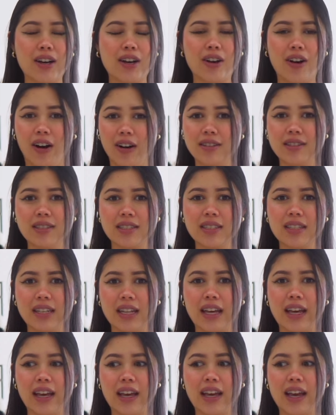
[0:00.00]

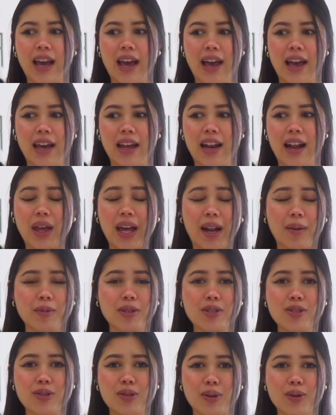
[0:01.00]
constantly and, and I'm
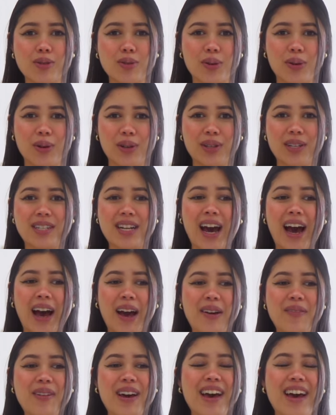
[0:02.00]
just so sore all the
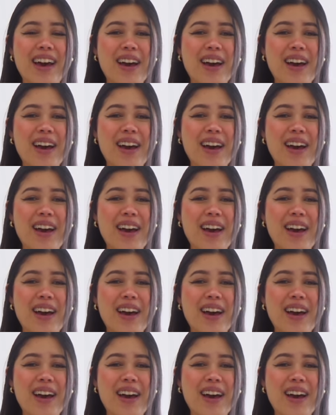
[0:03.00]
time